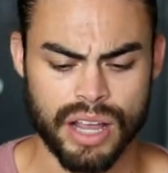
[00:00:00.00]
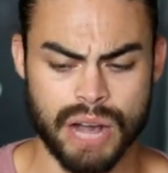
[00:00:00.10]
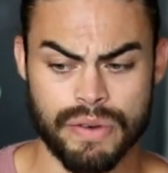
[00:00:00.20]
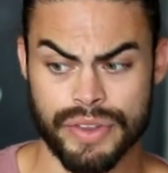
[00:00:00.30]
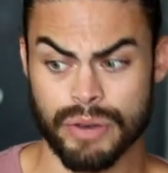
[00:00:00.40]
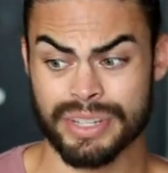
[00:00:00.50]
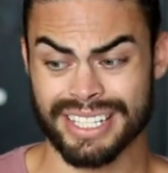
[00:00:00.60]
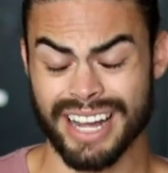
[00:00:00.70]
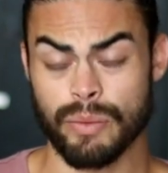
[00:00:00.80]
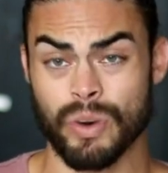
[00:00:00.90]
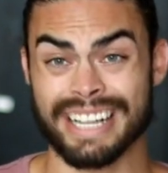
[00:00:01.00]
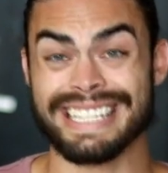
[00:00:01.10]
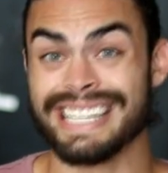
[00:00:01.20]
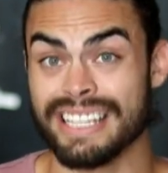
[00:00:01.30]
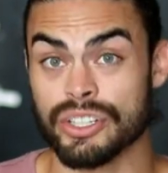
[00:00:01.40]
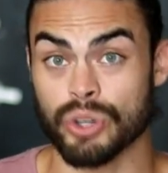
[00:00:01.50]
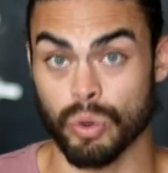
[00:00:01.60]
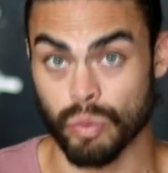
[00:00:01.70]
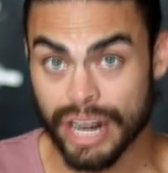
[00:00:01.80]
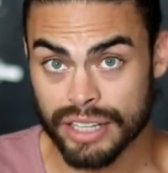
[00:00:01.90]
However, there was a time where I did this
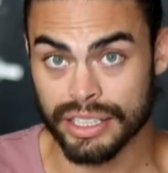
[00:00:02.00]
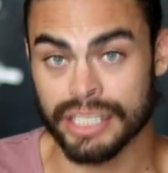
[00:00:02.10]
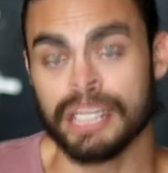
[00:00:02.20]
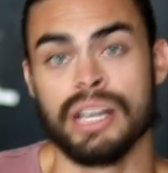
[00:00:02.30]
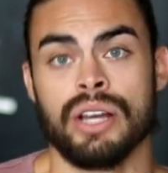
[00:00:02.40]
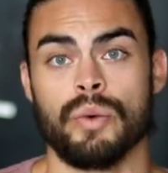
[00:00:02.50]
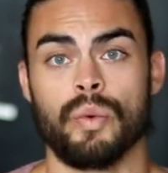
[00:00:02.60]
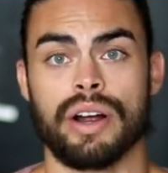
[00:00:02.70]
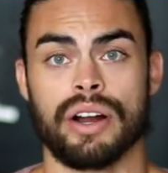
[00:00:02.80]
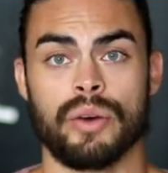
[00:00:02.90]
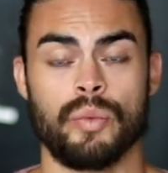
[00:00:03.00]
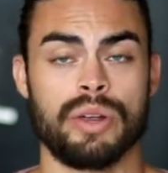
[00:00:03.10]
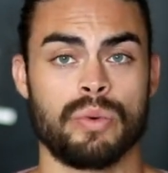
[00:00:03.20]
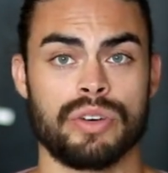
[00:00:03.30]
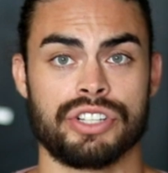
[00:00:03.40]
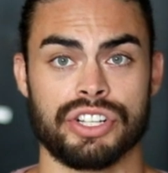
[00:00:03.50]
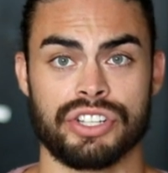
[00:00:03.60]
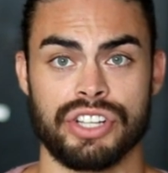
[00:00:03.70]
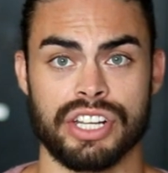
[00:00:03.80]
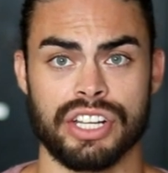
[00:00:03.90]
correctly, where we were
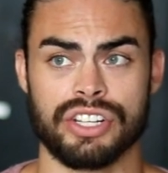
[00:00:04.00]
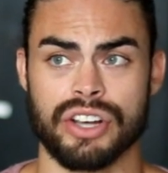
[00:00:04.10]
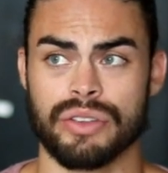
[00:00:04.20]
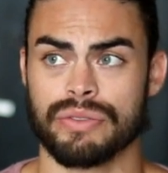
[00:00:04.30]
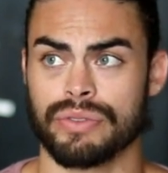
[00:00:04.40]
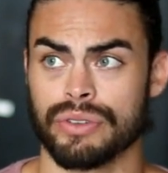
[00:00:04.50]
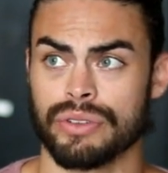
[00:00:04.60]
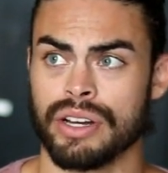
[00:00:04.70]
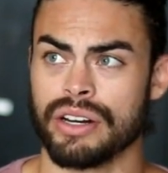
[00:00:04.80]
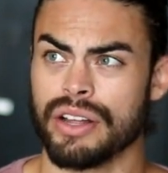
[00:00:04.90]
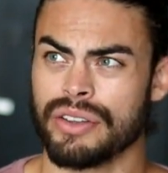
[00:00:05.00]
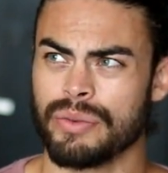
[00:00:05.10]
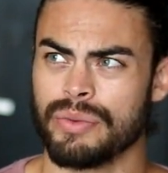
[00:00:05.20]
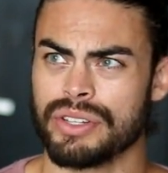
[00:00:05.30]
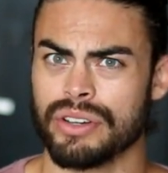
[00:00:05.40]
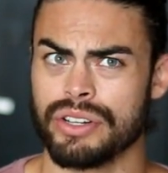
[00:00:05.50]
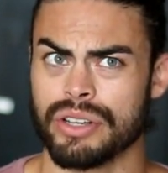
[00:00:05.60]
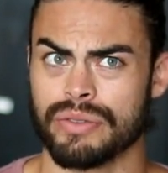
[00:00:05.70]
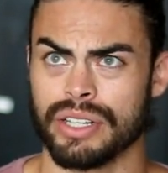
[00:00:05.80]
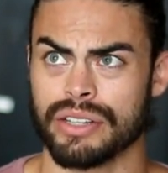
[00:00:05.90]
just seeing each other for I don't know. I think we saw each
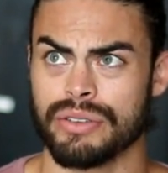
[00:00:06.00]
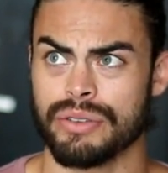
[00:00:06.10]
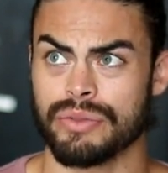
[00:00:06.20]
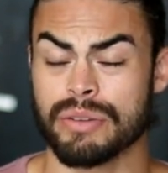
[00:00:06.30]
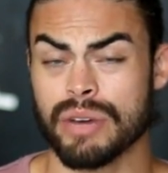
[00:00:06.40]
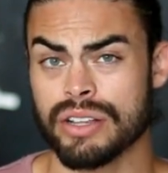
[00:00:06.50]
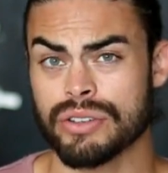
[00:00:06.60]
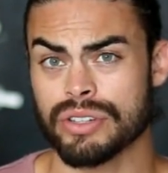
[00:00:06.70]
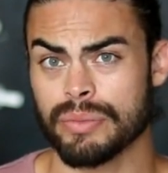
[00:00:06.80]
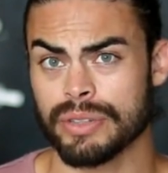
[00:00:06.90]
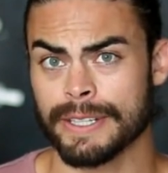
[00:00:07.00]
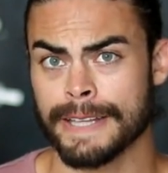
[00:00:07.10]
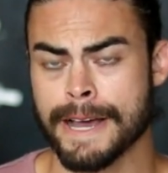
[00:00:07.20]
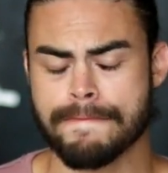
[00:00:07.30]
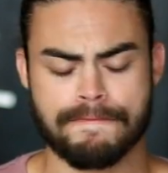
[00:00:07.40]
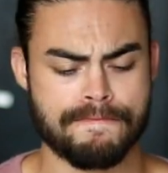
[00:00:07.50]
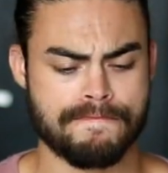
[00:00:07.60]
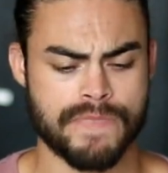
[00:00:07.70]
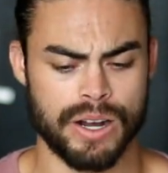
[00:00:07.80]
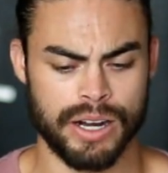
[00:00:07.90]
other for like three months or something like that.
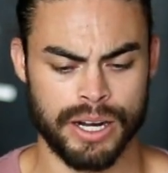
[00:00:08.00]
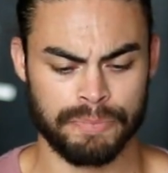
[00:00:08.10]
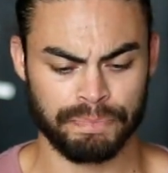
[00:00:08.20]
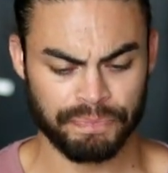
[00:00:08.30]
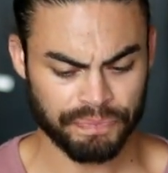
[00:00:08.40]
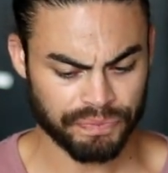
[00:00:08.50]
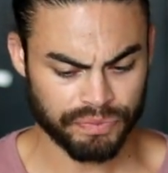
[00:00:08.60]
Um,